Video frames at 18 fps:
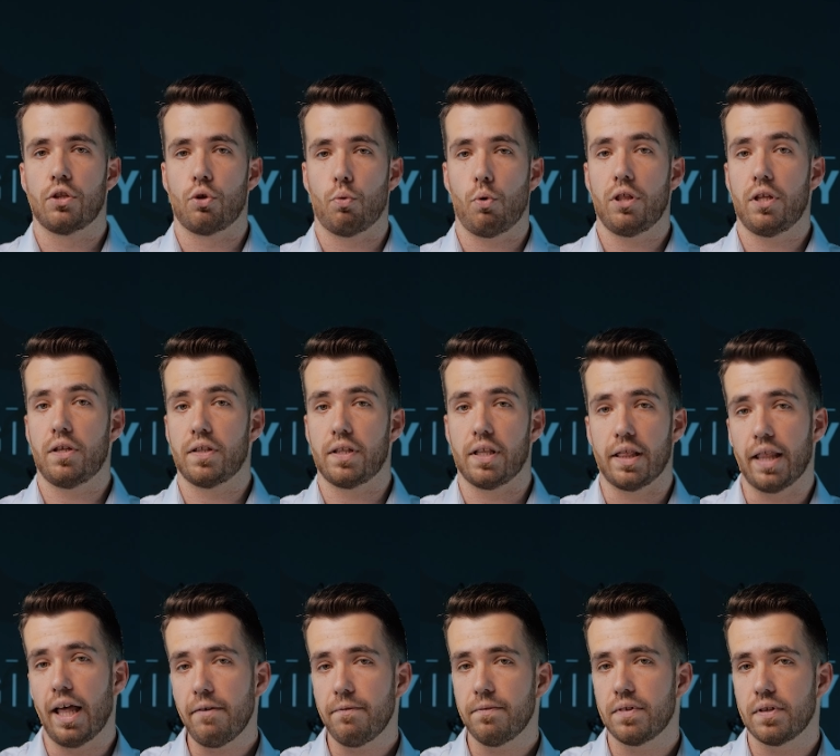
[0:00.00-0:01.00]
The one on the
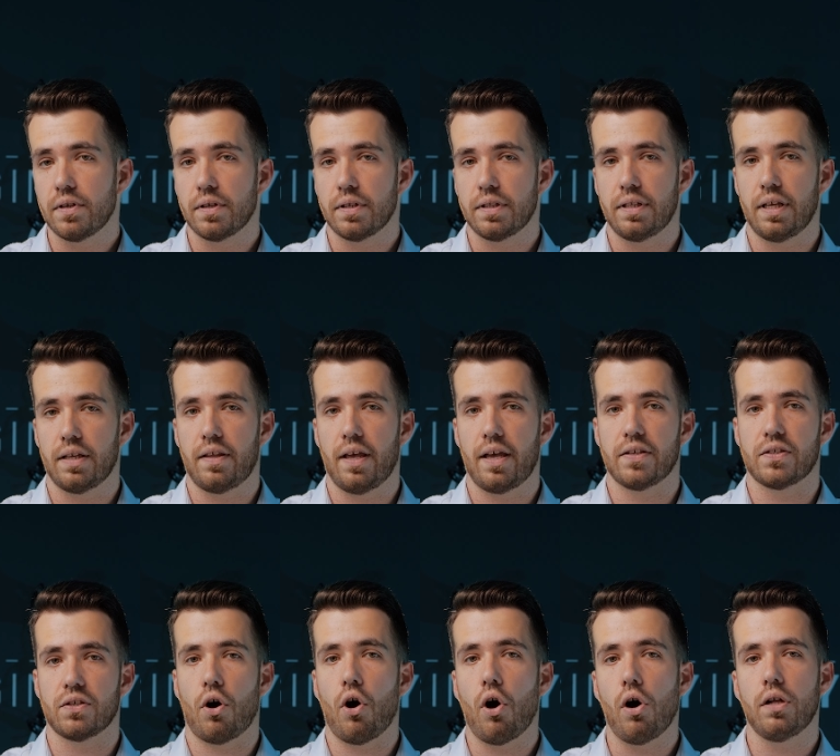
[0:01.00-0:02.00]
left that has
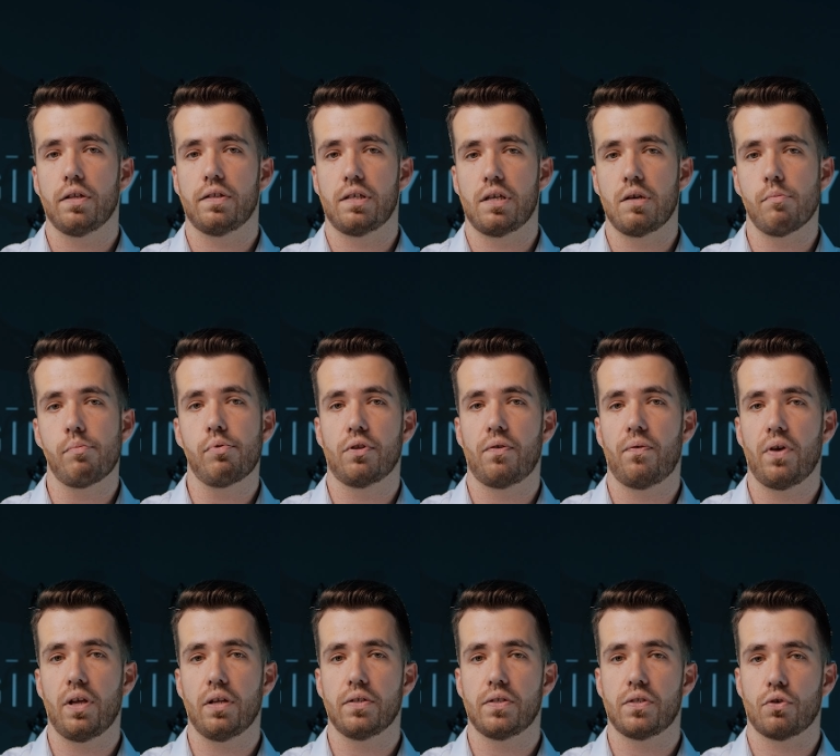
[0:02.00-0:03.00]
all the input
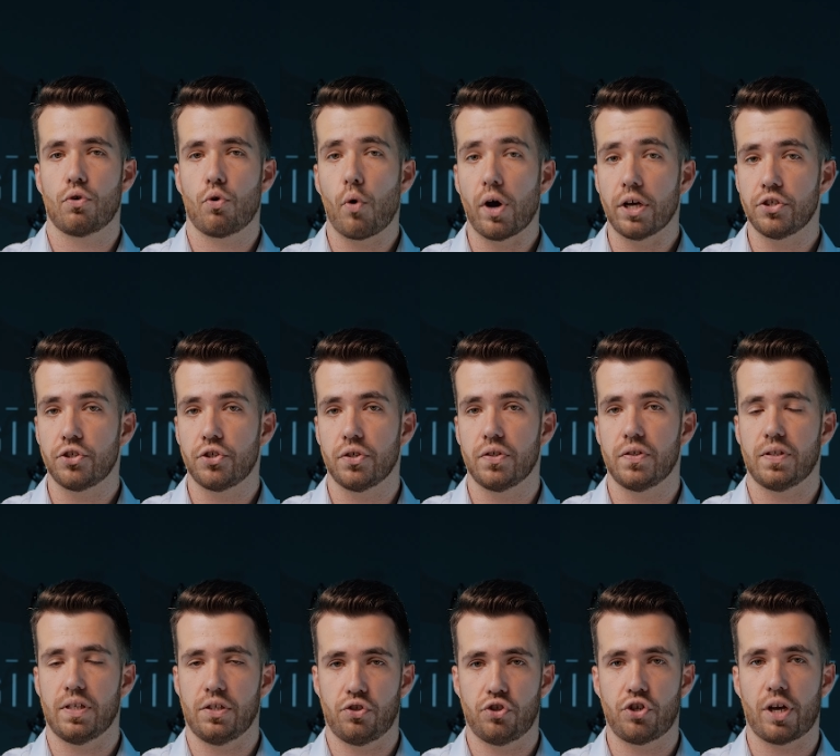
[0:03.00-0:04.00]
fields, questions
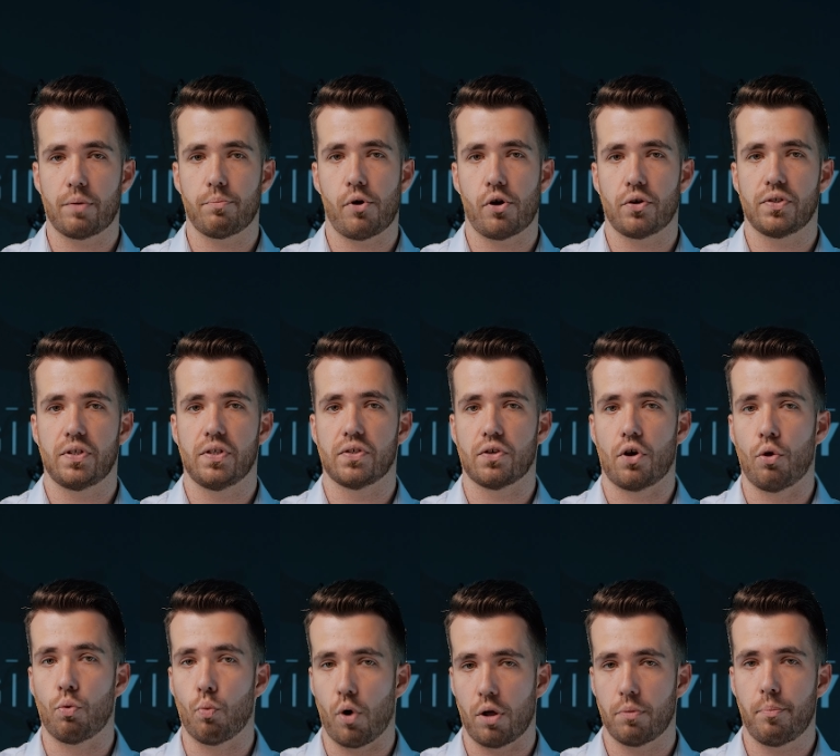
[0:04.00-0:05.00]
and checkboxes
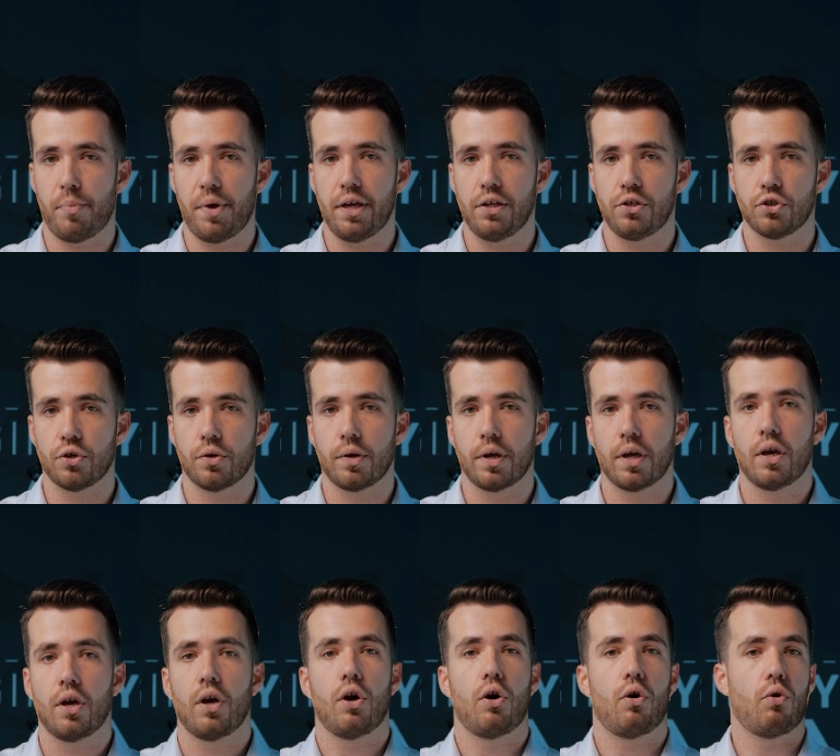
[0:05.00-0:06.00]
on one page,
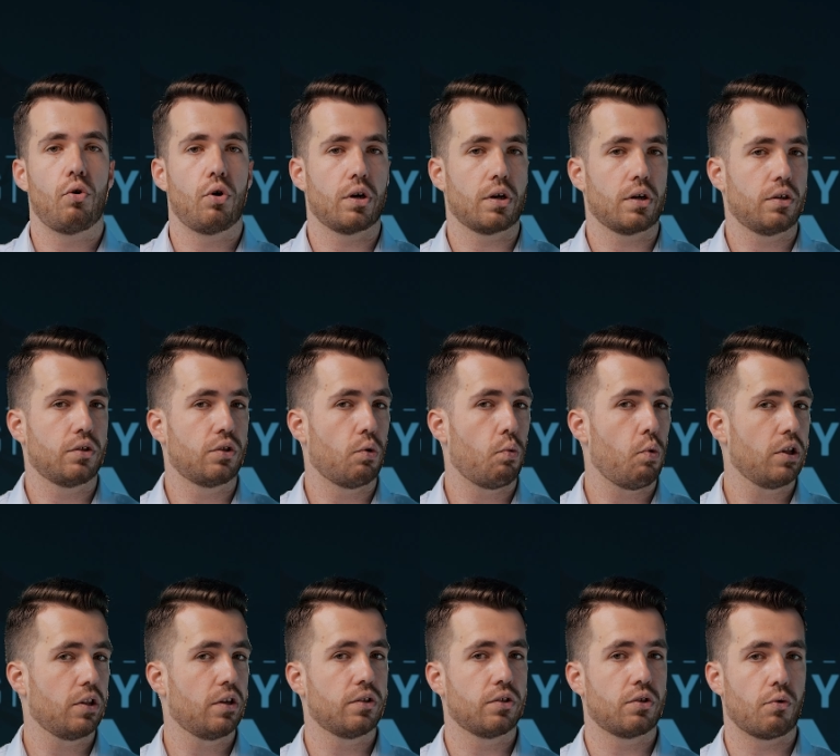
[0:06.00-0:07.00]
or the
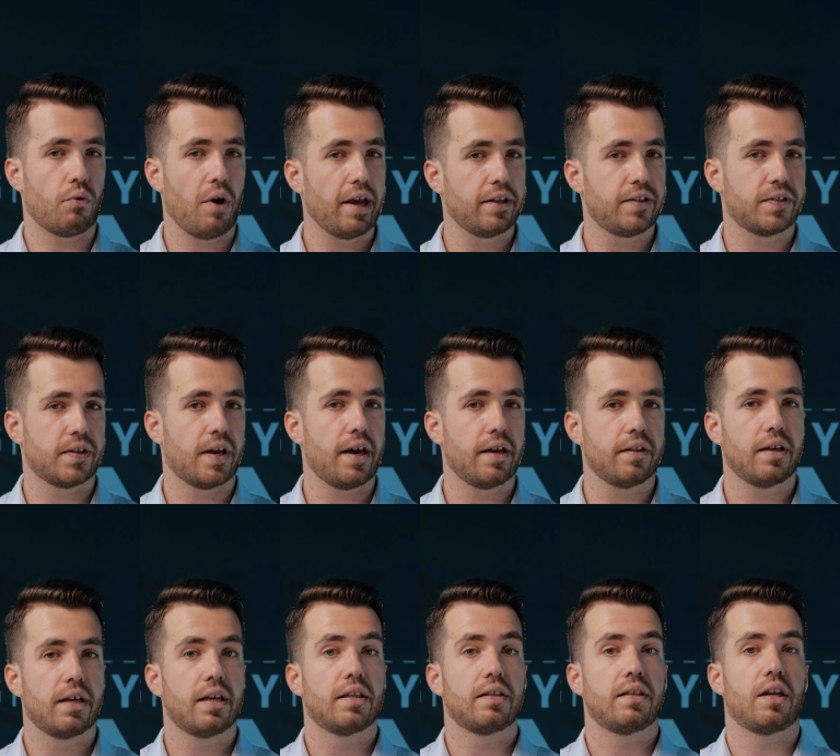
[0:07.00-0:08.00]
one on the right side
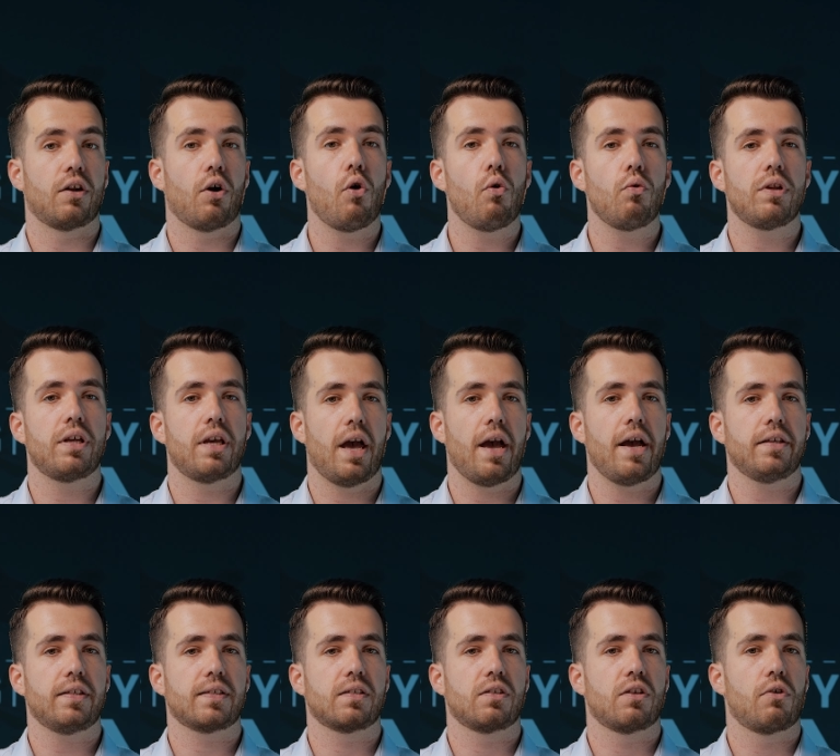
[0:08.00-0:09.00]
that only
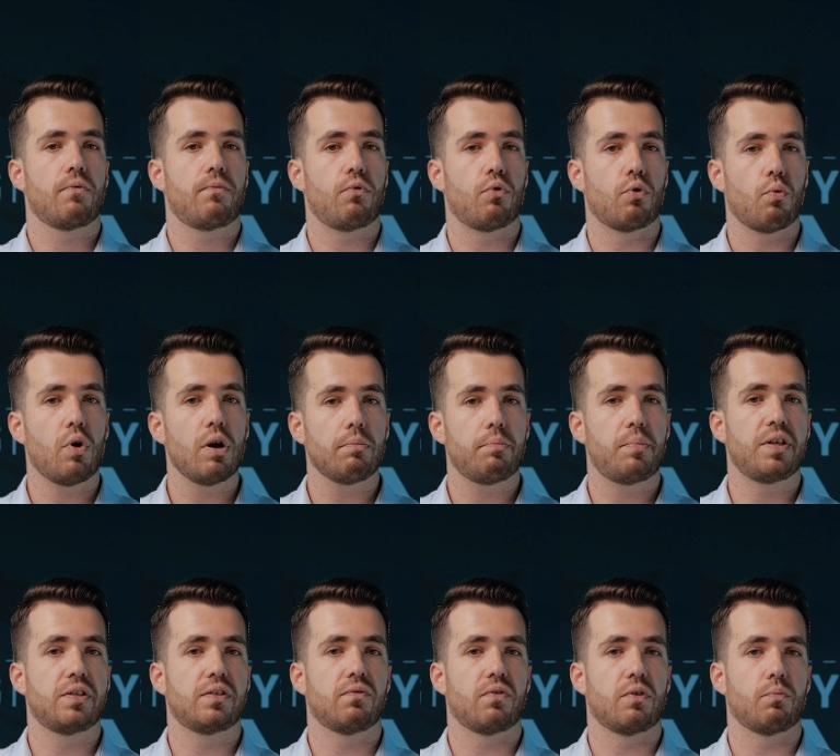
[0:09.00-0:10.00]
asks for one
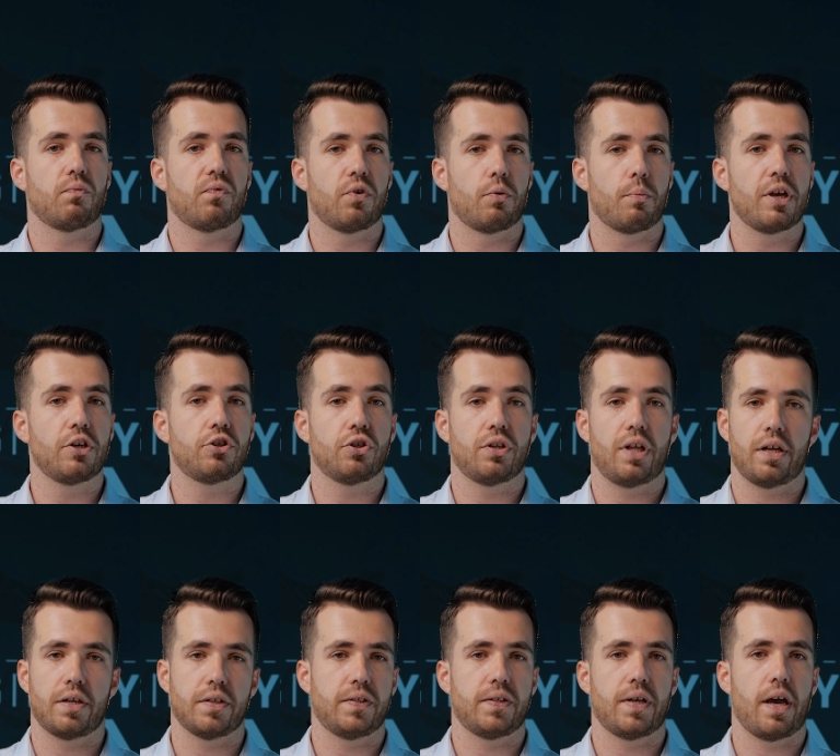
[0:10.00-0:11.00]
piece of information
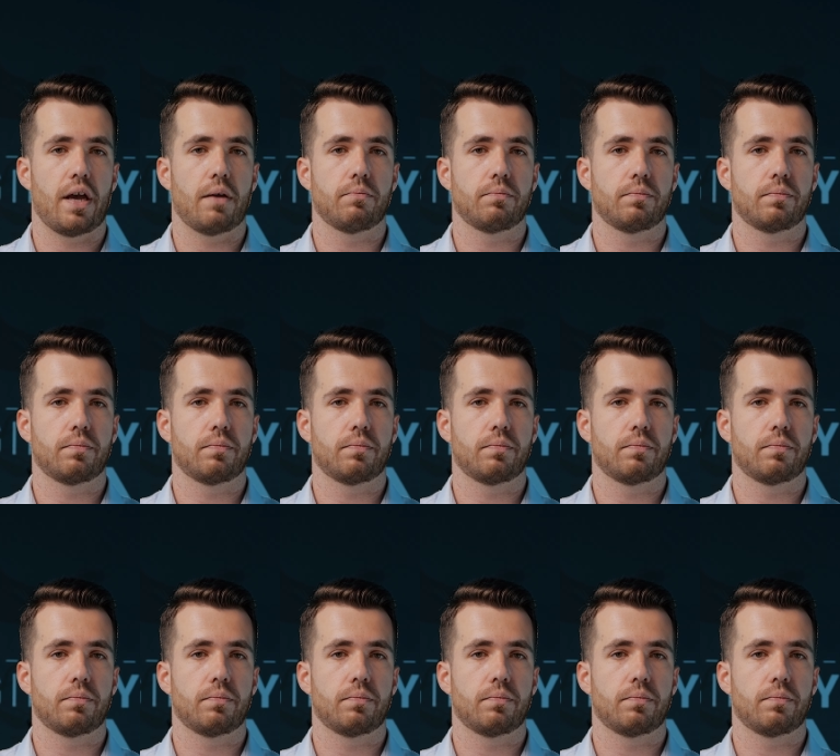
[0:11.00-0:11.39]
at a time?